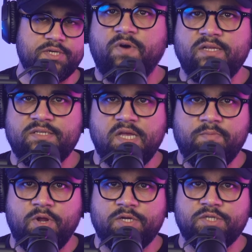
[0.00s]
While
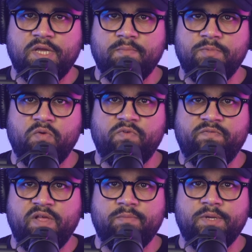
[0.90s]
Semrush can be
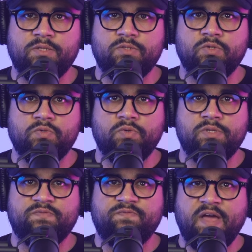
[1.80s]
overwhelming due to
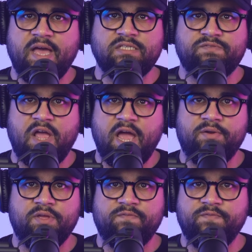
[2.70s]
its vast
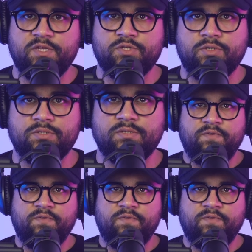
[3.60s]
array of features,